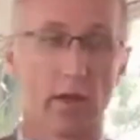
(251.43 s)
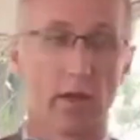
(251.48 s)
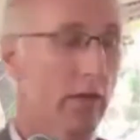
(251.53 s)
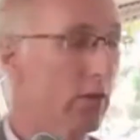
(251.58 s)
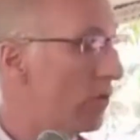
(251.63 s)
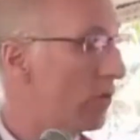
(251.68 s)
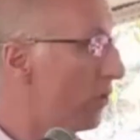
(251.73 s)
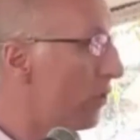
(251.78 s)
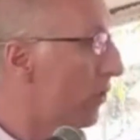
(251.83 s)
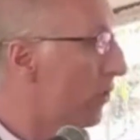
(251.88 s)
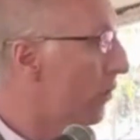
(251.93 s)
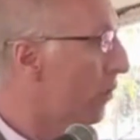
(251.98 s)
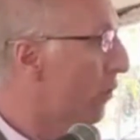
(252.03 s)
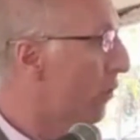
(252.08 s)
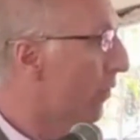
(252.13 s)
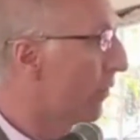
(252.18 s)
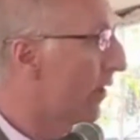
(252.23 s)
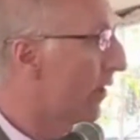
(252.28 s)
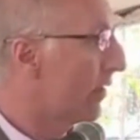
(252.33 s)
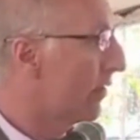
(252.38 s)
And to
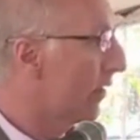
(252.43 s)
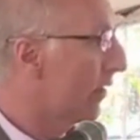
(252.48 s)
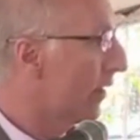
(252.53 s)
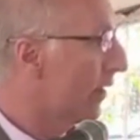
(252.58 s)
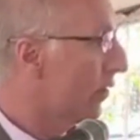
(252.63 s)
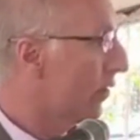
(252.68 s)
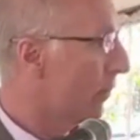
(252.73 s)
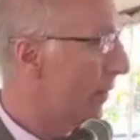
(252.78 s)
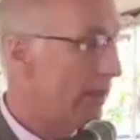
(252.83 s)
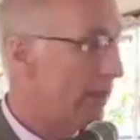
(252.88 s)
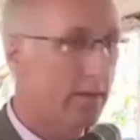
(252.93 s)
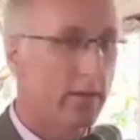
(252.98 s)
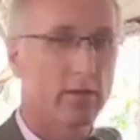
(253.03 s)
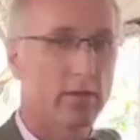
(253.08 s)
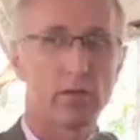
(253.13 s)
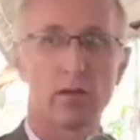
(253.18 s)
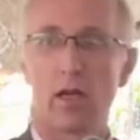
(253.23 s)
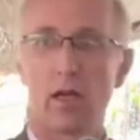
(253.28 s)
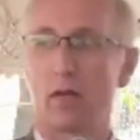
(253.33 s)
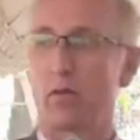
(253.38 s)
Professor
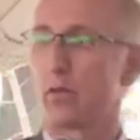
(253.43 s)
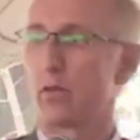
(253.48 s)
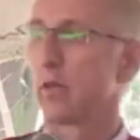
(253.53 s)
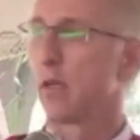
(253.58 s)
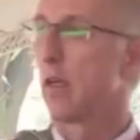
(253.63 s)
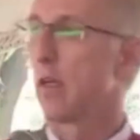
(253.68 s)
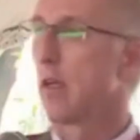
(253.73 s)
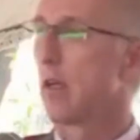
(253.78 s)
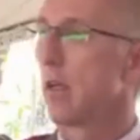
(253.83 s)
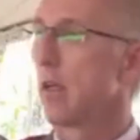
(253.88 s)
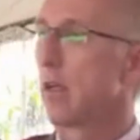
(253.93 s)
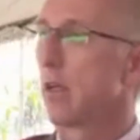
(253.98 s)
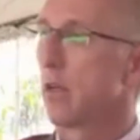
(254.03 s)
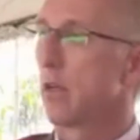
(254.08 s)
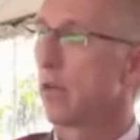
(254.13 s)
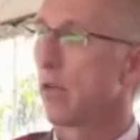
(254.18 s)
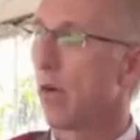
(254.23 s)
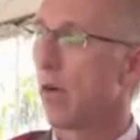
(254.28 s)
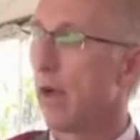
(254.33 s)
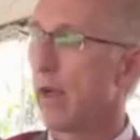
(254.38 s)
Kieswetter's note,
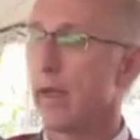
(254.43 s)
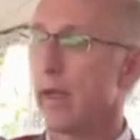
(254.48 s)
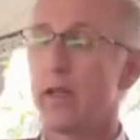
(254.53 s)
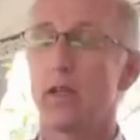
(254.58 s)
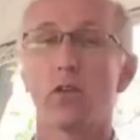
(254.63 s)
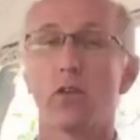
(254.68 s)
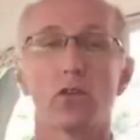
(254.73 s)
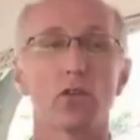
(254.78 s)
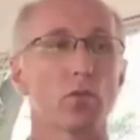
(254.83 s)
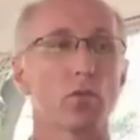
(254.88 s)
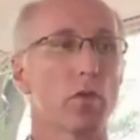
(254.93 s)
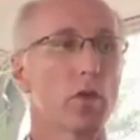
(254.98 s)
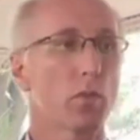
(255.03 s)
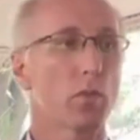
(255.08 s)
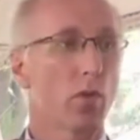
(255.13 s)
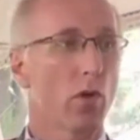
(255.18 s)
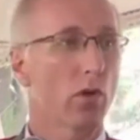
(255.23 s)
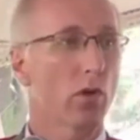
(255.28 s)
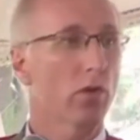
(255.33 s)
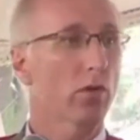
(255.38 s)
try to be
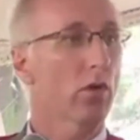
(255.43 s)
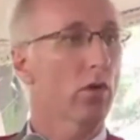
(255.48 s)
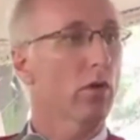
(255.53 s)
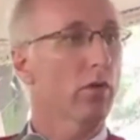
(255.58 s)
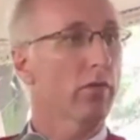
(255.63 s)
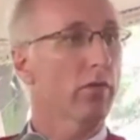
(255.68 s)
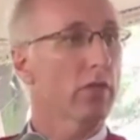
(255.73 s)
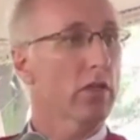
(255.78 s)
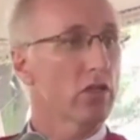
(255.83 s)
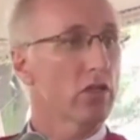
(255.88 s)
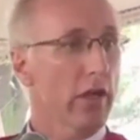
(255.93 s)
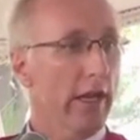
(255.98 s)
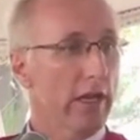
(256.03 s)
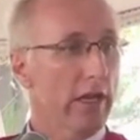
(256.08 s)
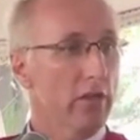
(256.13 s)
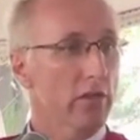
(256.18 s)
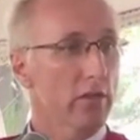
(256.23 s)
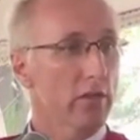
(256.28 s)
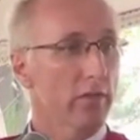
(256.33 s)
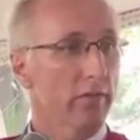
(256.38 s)
part of the
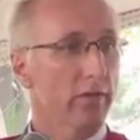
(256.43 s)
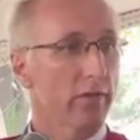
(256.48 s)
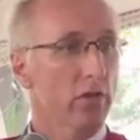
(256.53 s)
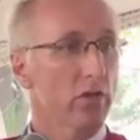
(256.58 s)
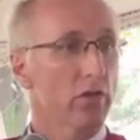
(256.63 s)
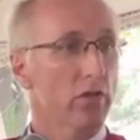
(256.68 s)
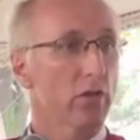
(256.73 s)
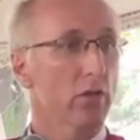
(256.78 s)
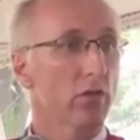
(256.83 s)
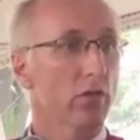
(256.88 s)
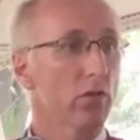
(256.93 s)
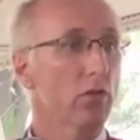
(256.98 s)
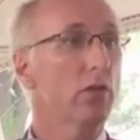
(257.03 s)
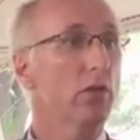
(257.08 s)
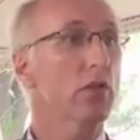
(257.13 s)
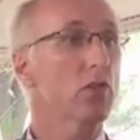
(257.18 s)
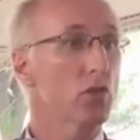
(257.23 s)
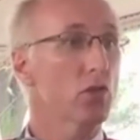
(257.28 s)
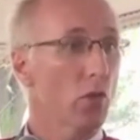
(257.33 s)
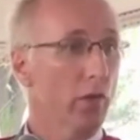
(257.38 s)
change in the future through
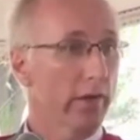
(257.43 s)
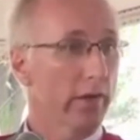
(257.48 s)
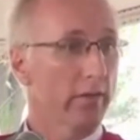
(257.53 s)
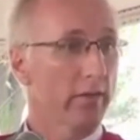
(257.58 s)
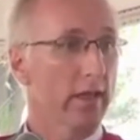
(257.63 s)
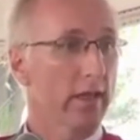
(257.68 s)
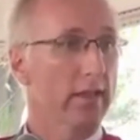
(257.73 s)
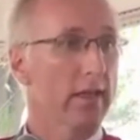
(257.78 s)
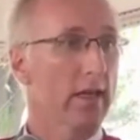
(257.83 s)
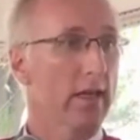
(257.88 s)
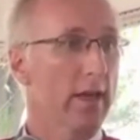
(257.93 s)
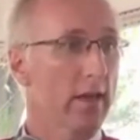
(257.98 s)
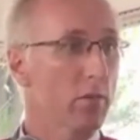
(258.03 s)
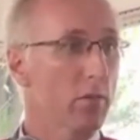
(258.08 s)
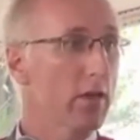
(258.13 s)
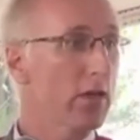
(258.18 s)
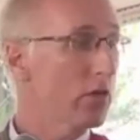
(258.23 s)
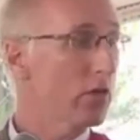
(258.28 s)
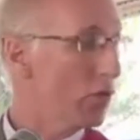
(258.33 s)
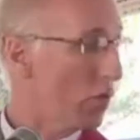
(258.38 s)
a choice, a
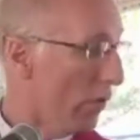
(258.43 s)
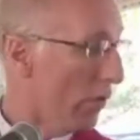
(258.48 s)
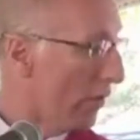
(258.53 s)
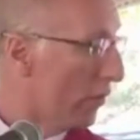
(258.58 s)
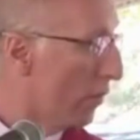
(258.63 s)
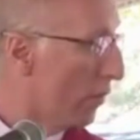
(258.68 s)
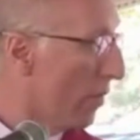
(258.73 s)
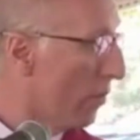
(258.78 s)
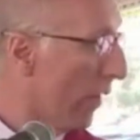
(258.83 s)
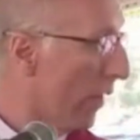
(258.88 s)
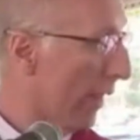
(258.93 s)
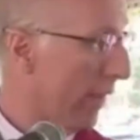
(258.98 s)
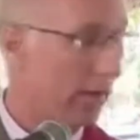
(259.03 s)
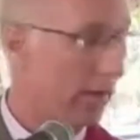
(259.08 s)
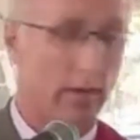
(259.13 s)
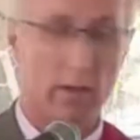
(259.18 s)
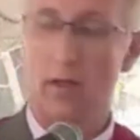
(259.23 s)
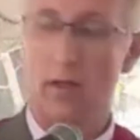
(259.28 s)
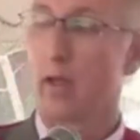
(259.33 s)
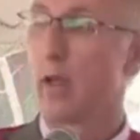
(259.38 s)
deliberate choice we make.
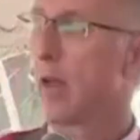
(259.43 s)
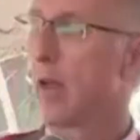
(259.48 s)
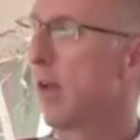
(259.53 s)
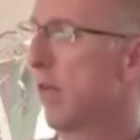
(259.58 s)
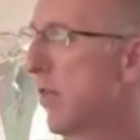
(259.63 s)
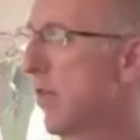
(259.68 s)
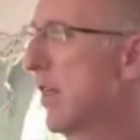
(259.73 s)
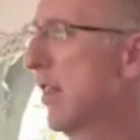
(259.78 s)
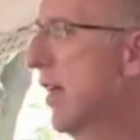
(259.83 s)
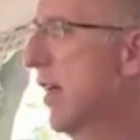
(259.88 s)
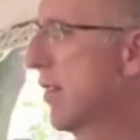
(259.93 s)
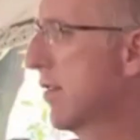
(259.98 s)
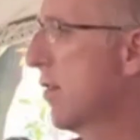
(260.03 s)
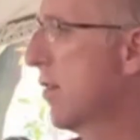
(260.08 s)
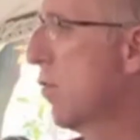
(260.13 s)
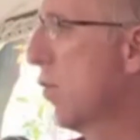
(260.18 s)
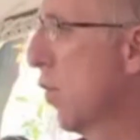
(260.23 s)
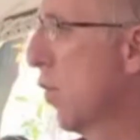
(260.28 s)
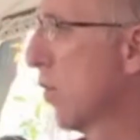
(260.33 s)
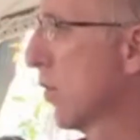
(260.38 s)
And I think that's
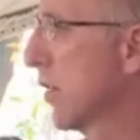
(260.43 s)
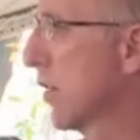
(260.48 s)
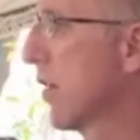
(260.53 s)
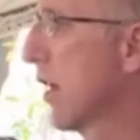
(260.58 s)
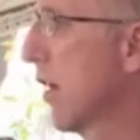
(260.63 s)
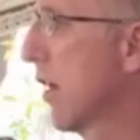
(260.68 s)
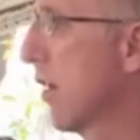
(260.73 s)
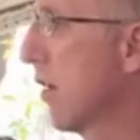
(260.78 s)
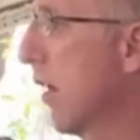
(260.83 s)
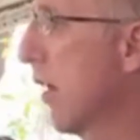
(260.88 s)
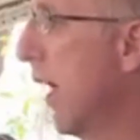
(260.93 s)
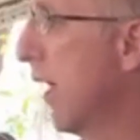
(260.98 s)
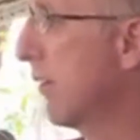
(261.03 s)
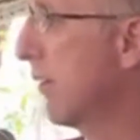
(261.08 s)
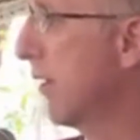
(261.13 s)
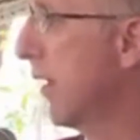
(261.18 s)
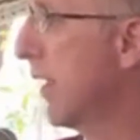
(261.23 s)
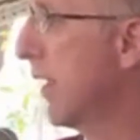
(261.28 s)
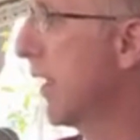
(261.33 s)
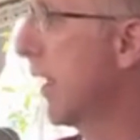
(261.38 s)
important. And
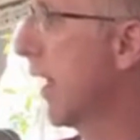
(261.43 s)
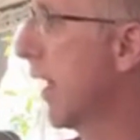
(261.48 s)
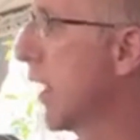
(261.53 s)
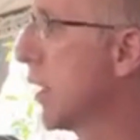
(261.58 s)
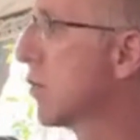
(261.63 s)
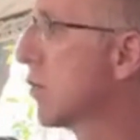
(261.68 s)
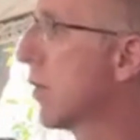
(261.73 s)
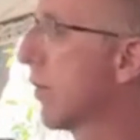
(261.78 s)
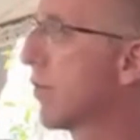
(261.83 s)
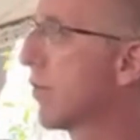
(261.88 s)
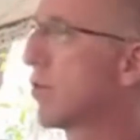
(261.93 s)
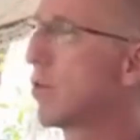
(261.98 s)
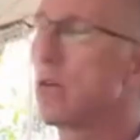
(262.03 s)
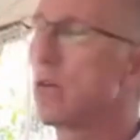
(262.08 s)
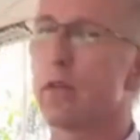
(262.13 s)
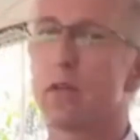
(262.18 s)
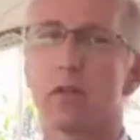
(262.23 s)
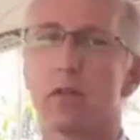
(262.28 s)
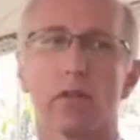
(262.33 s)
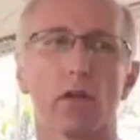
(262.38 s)
as I engage with
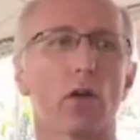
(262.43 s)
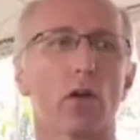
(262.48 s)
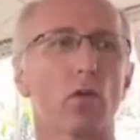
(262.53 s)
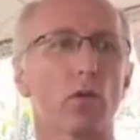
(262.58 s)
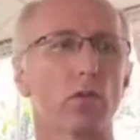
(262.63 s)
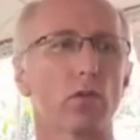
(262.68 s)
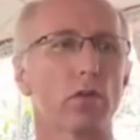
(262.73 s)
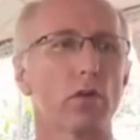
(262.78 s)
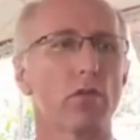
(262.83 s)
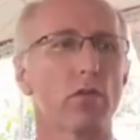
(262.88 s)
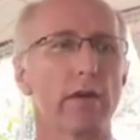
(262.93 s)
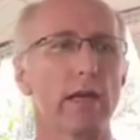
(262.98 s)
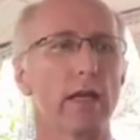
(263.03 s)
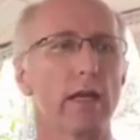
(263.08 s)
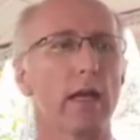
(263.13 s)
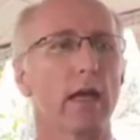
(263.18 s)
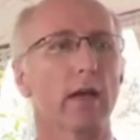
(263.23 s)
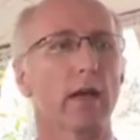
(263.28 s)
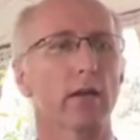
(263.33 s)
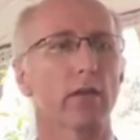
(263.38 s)
students, I also
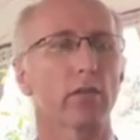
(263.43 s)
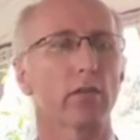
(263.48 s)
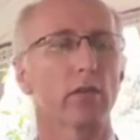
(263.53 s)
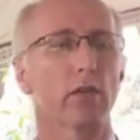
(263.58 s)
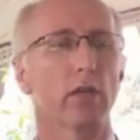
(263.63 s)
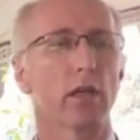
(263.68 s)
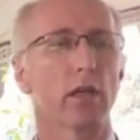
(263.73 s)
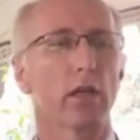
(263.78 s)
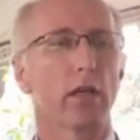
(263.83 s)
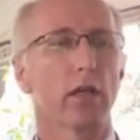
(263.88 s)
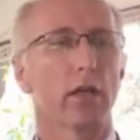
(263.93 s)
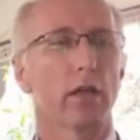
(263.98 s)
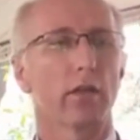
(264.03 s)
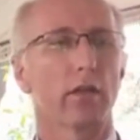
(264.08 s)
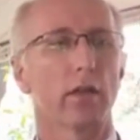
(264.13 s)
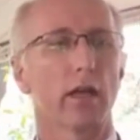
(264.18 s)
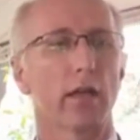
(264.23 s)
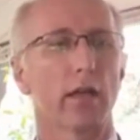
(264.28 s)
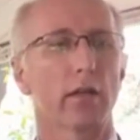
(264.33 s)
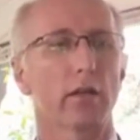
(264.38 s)
realize
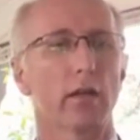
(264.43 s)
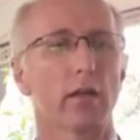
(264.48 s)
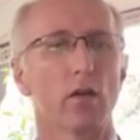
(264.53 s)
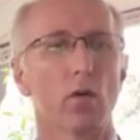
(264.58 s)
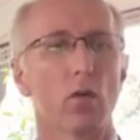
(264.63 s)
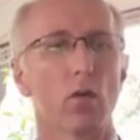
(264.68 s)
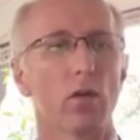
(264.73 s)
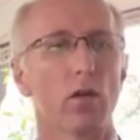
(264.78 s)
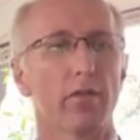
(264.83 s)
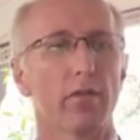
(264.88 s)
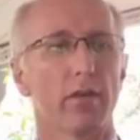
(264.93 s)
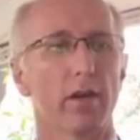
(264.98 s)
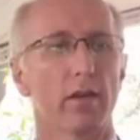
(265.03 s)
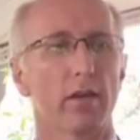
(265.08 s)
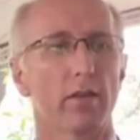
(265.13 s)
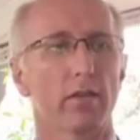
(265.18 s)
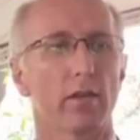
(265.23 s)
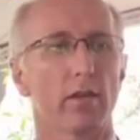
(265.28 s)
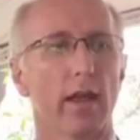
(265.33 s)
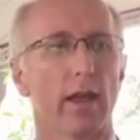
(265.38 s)
that all of
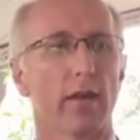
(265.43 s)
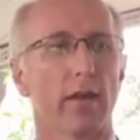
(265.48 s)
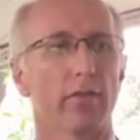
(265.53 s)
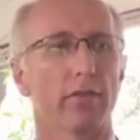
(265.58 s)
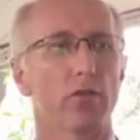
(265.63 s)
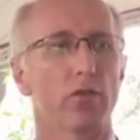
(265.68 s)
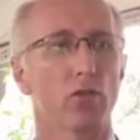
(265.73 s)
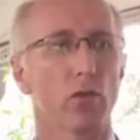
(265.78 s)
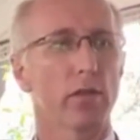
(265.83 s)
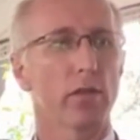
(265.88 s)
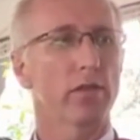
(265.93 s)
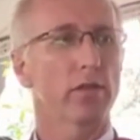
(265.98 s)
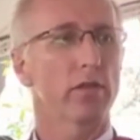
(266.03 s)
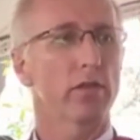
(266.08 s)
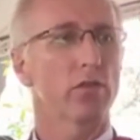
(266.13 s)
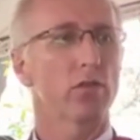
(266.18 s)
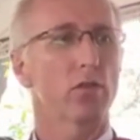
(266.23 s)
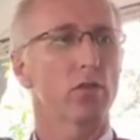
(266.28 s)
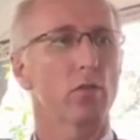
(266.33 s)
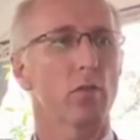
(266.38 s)
us have
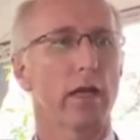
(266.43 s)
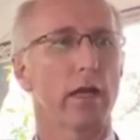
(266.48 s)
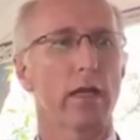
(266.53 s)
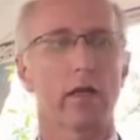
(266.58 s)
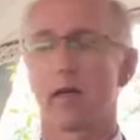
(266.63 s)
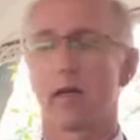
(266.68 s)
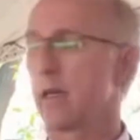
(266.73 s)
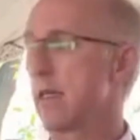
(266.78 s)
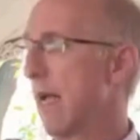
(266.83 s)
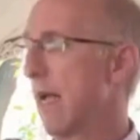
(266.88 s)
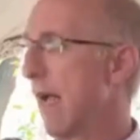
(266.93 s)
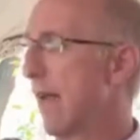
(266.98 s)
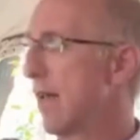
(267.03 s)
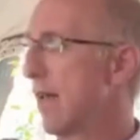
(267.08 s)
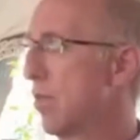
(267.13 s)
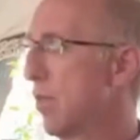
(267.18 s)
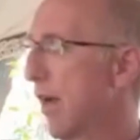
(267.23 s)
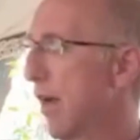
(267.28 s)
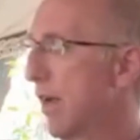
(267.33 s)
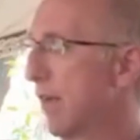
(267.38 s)
choices to make on a
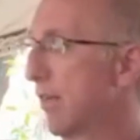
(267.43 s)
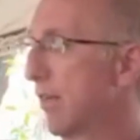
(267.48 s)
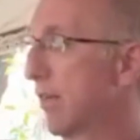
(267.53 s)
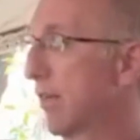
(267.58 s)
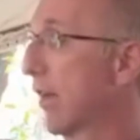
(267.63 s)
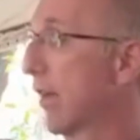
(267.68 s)
daily basis.